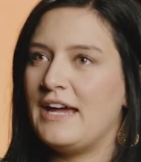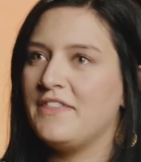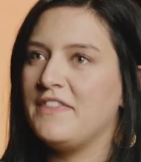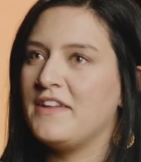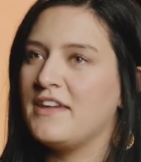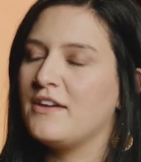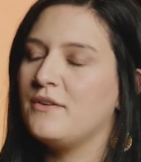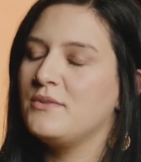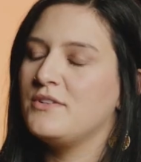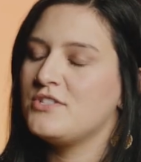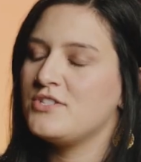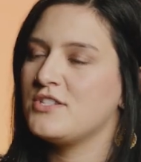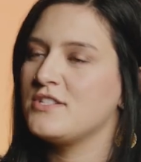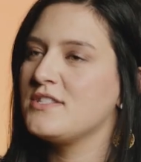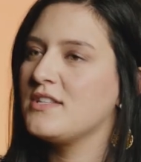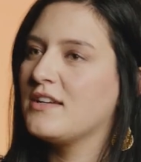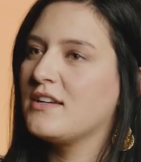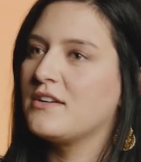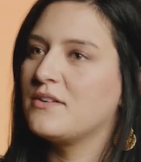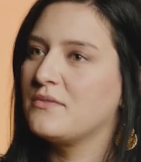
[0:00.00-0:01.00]
I think it was
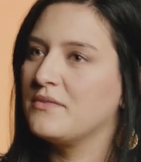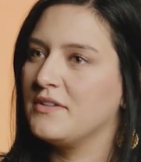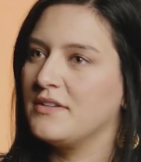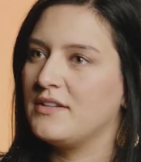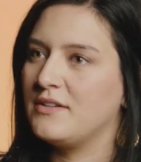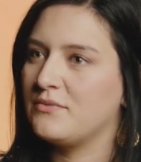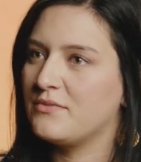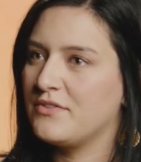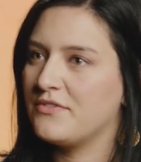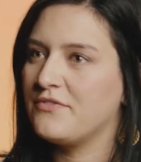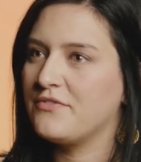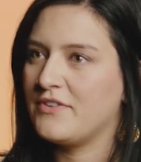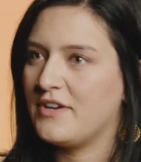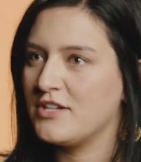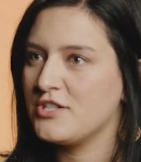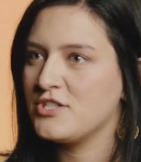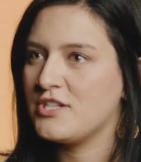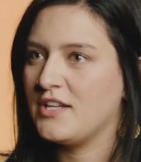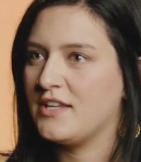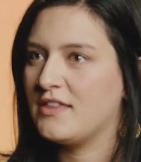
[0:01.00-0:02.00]
just like a really
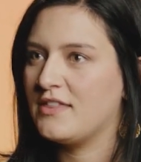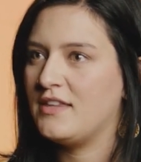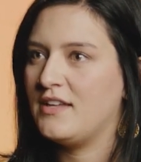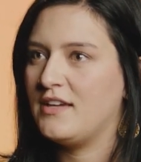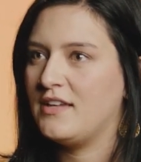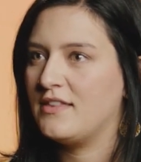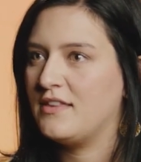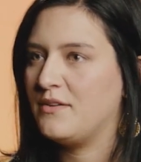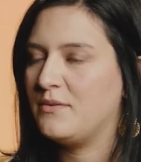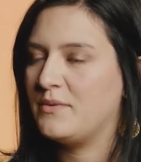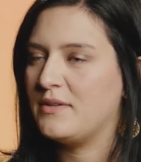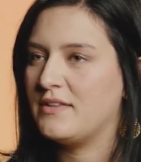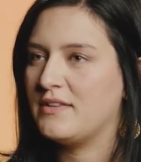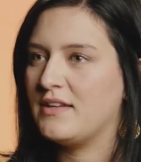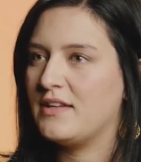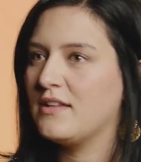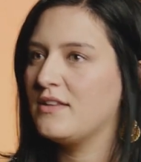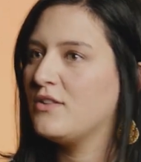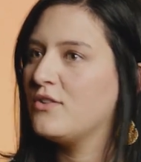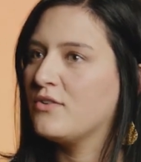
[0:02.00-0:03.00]
refreshing thing that we
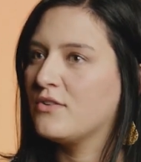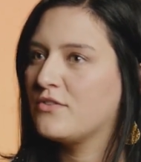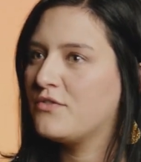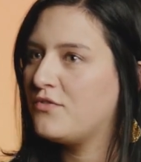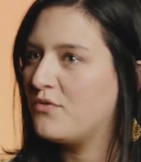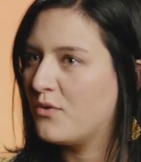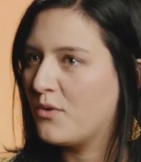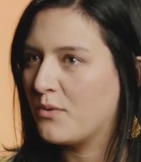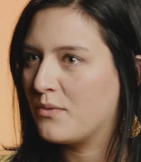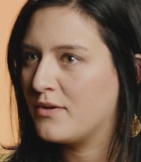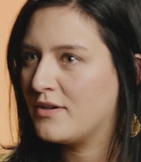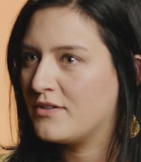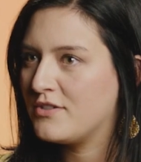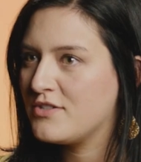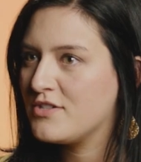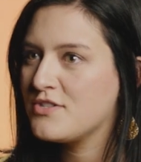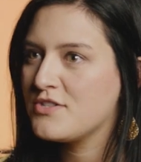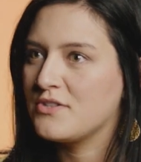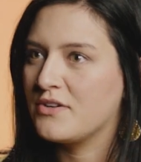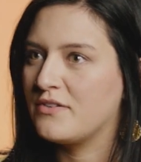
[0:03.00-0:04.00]
like looked forward
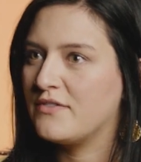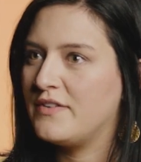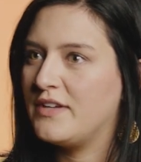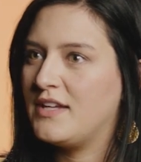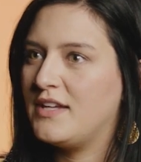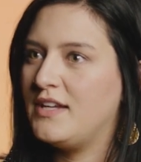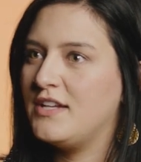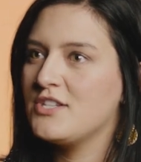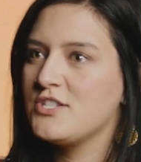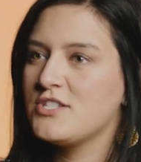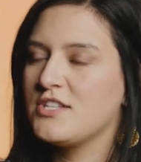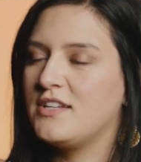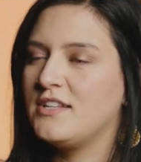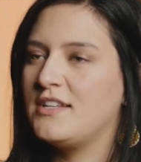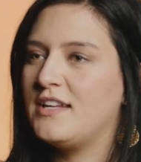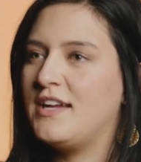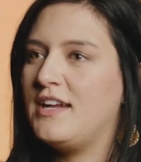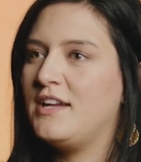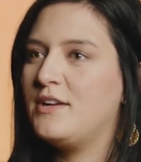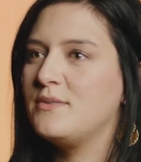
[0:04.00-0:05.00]
to serving each
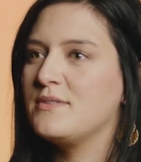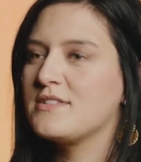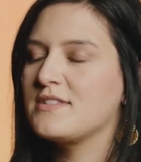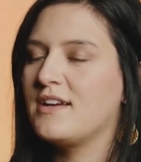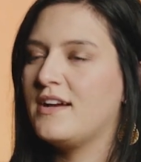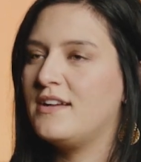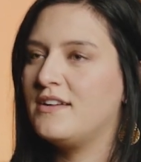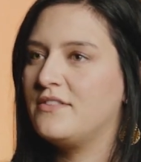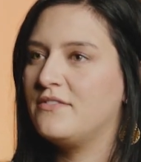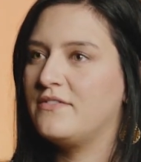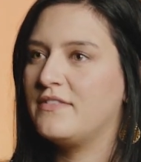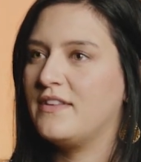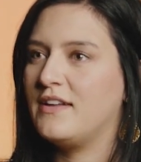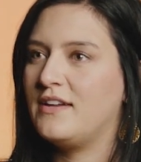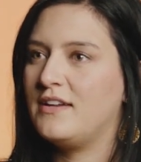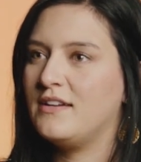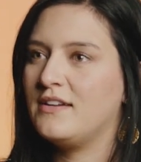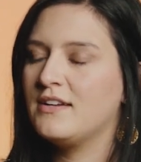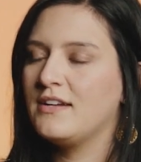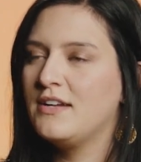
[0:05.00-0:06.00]
Sunday day. It was kind of
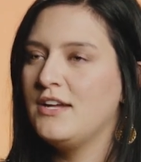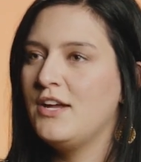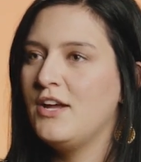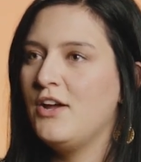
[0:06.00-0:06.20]
like